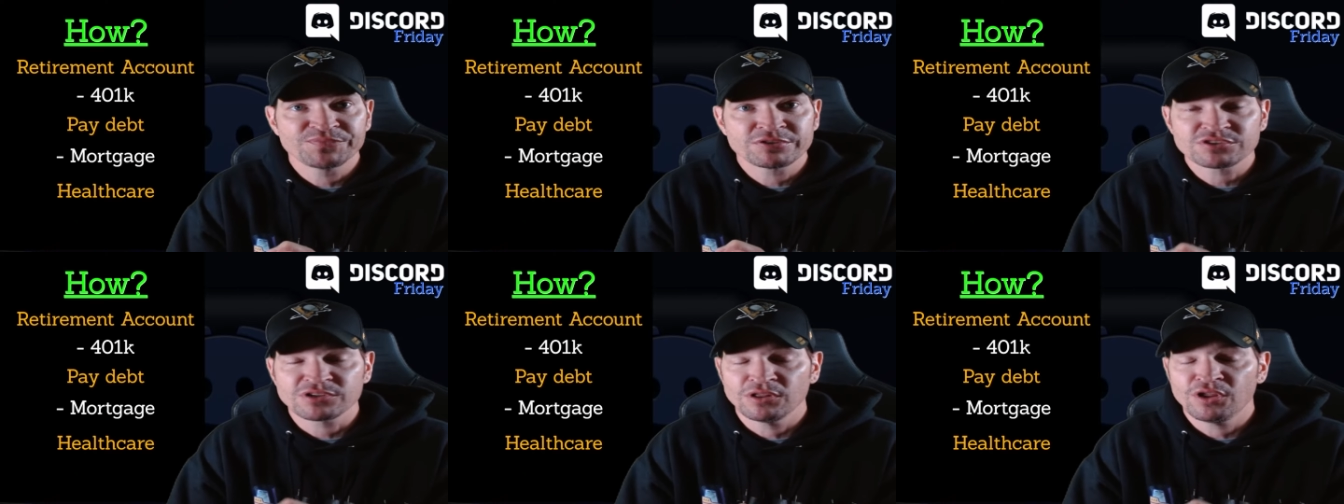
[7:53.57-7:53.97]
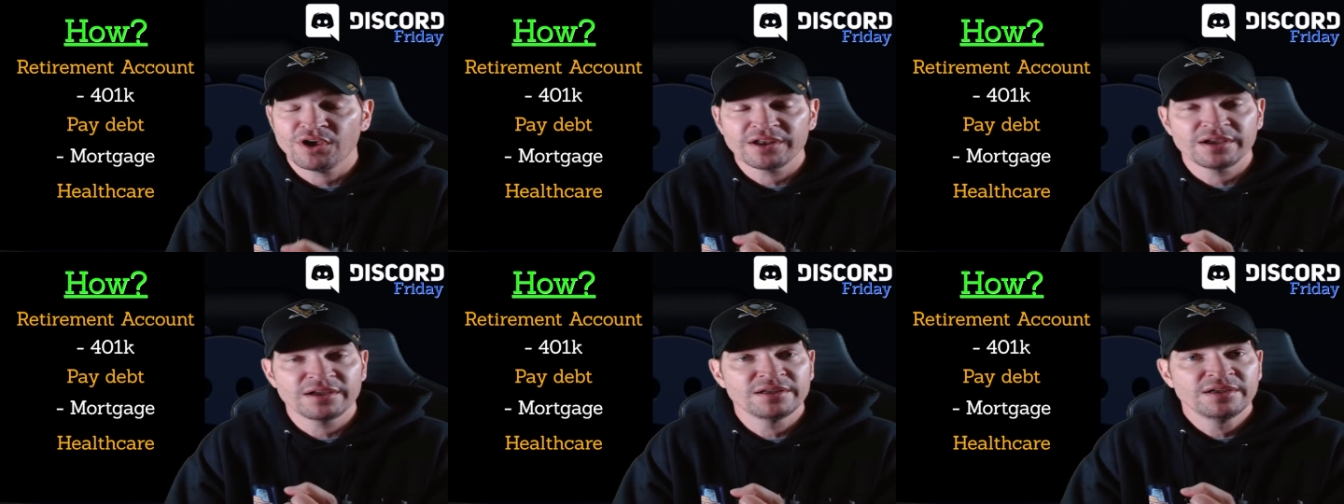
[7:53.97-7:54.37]
there's a
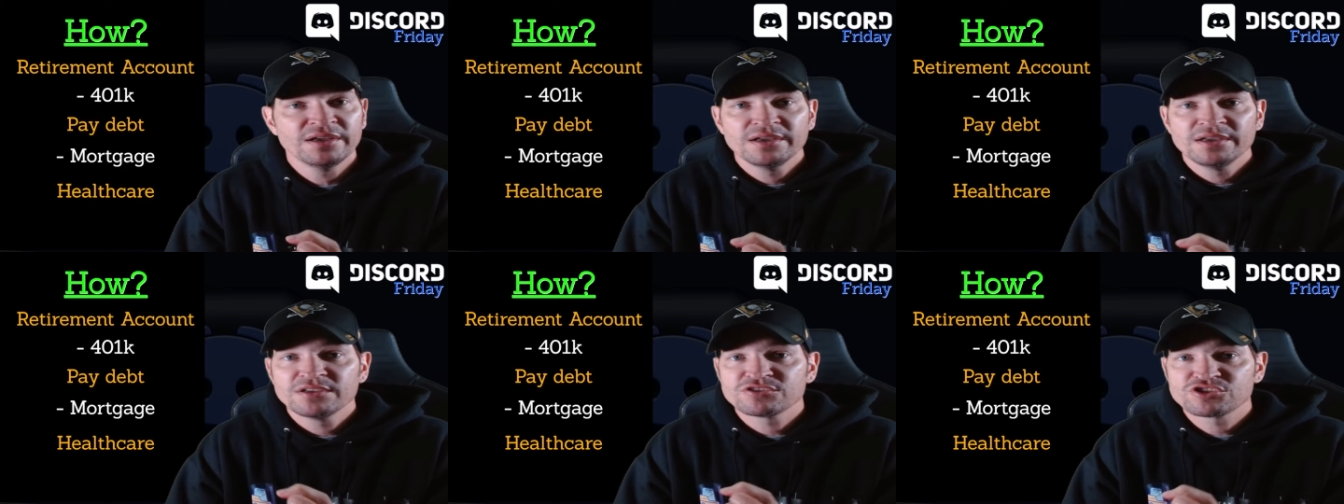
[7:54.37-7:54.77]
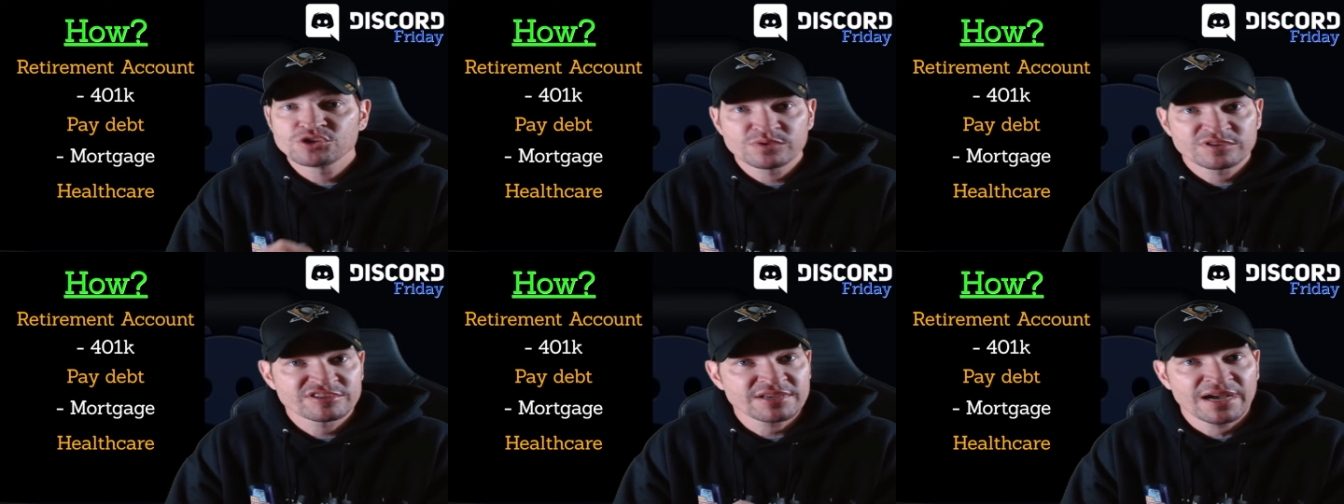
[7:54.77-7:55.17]
lot of
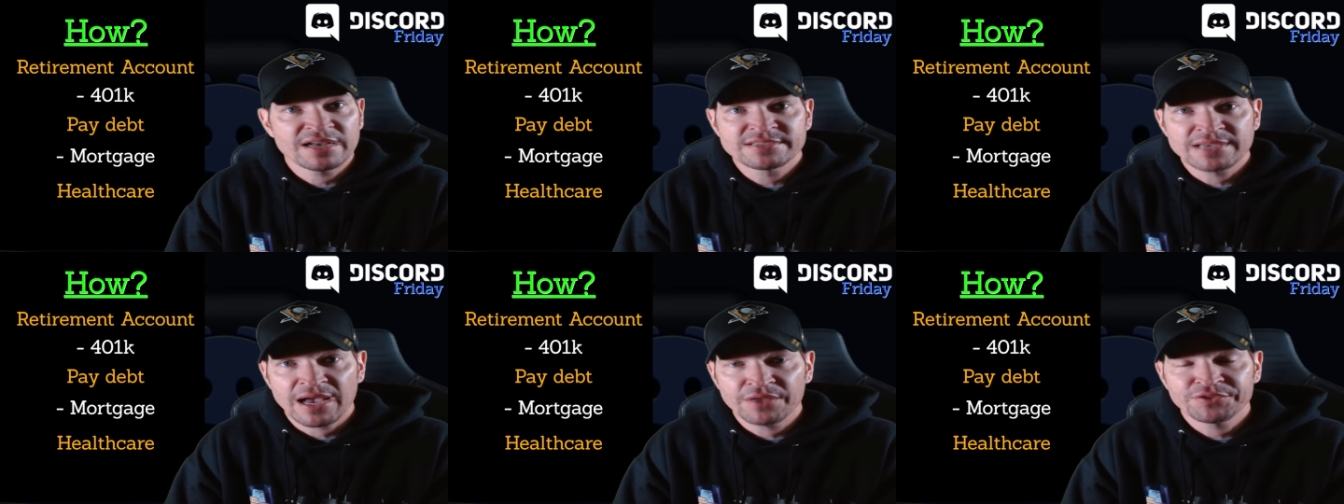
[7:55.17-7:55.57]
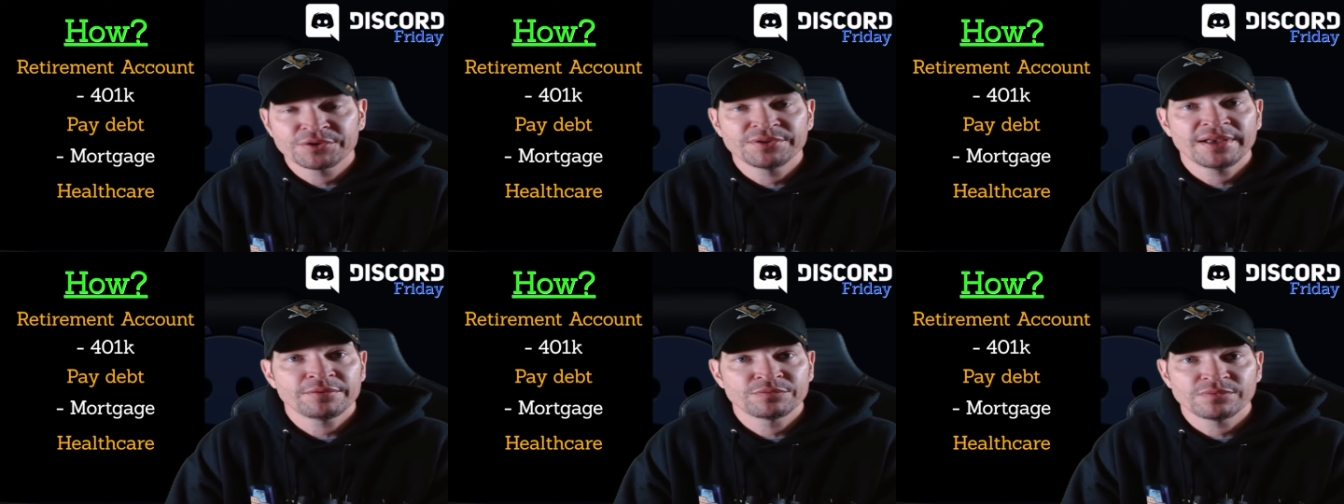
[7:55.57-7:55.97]
suicides out
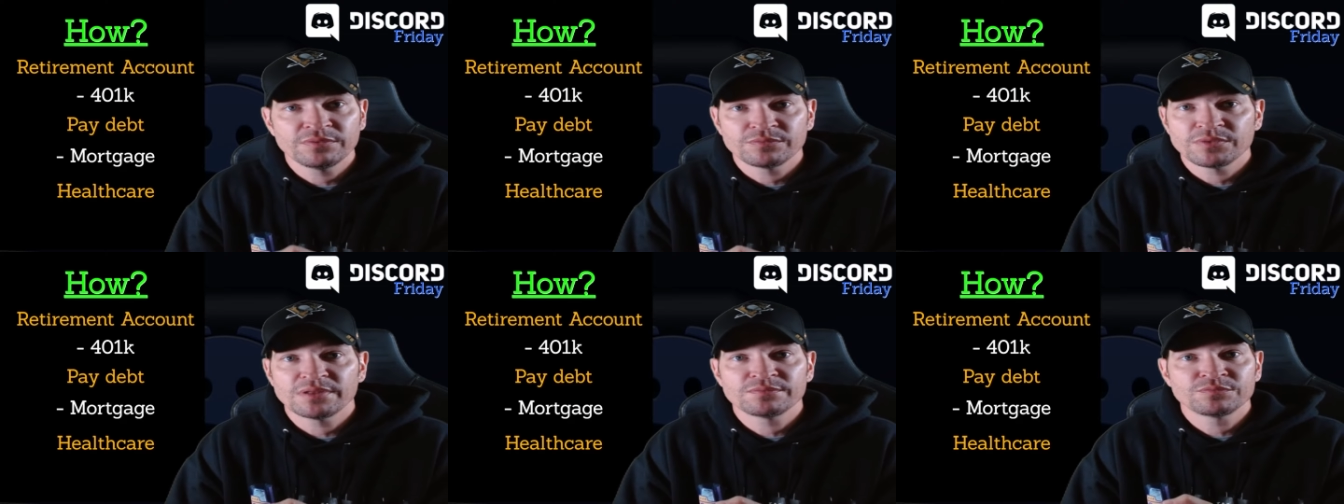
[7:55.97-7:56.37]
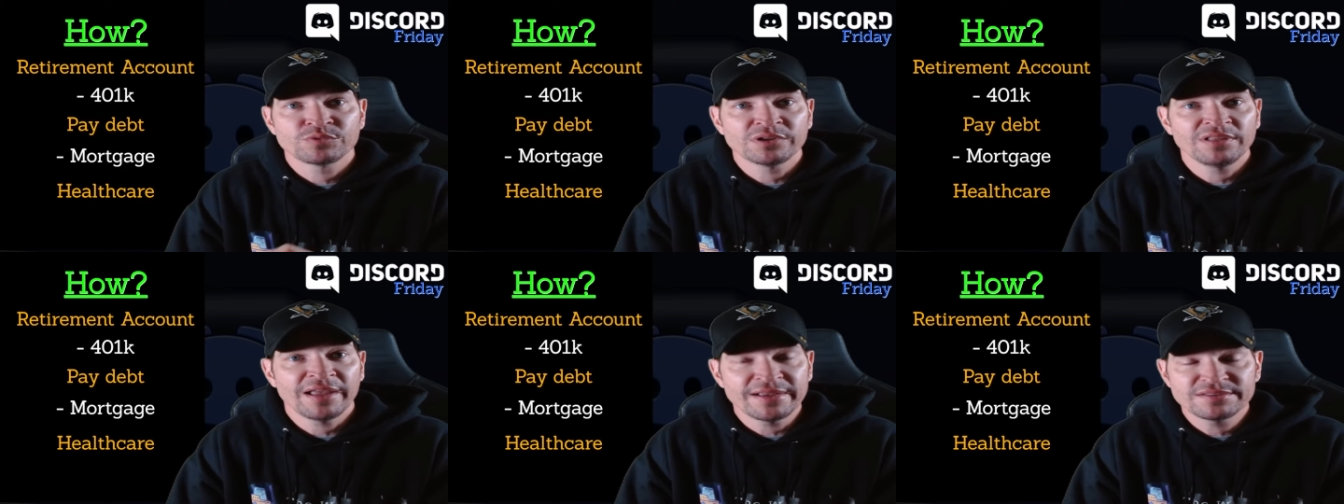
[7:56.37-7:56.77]
there that
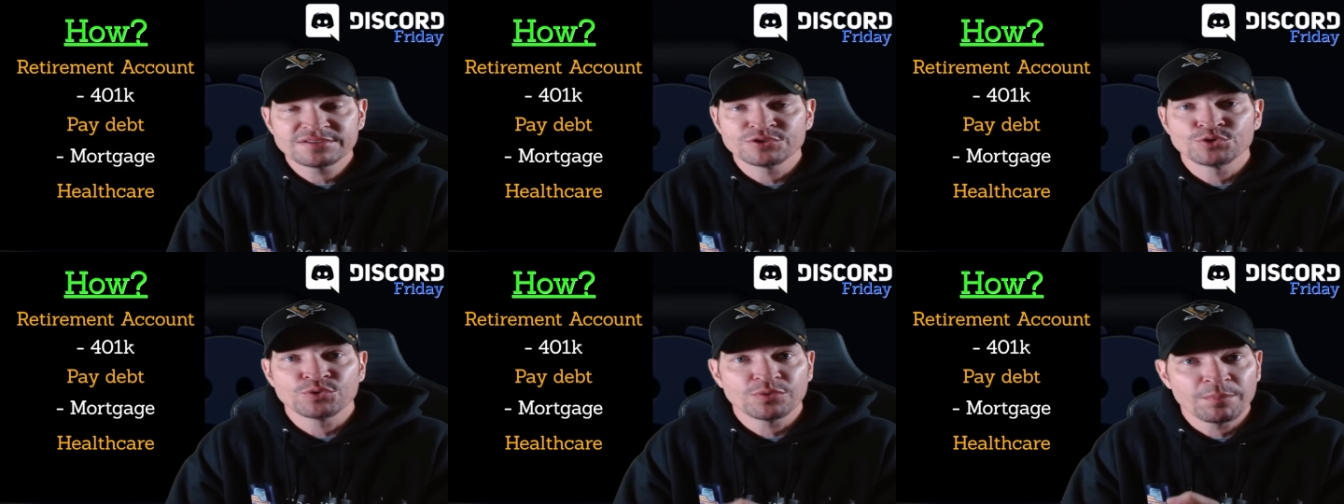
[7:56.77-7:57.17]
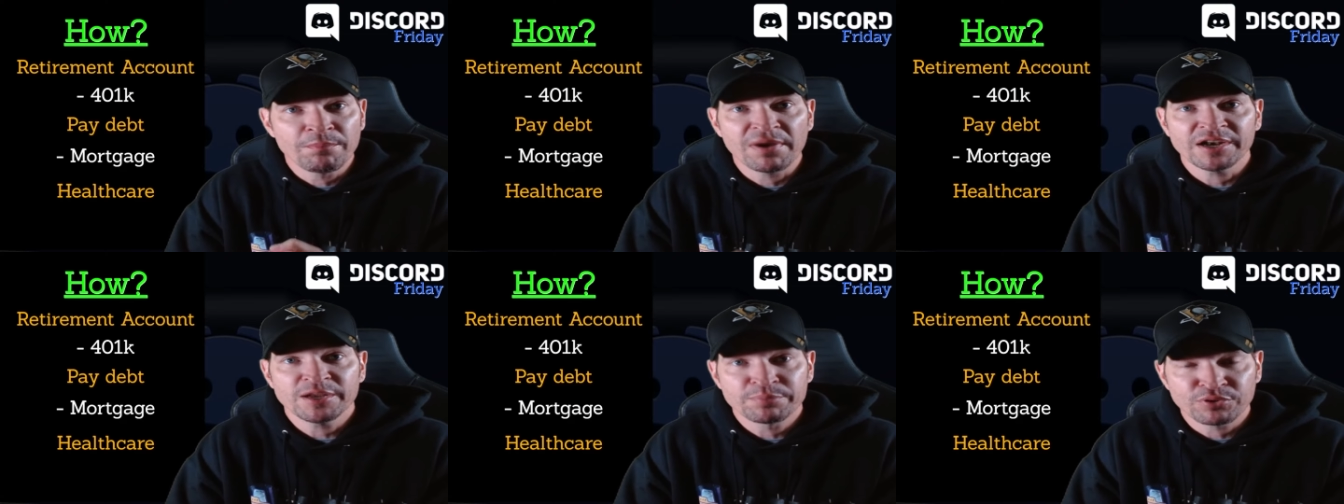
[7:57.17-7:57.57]
relate to
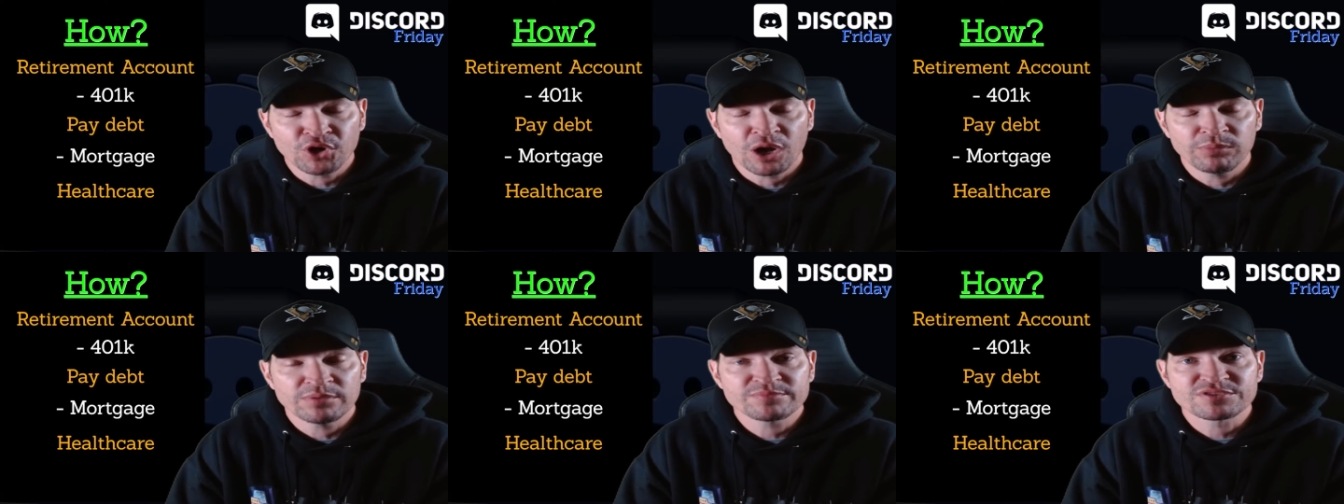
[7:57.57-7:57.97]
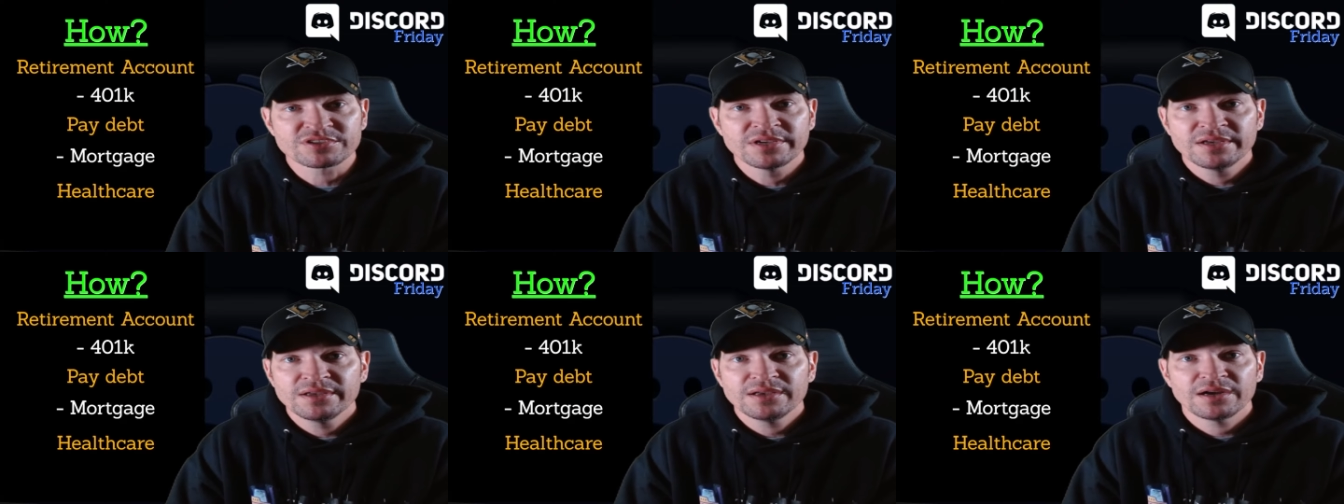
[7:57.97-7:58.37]
money problems.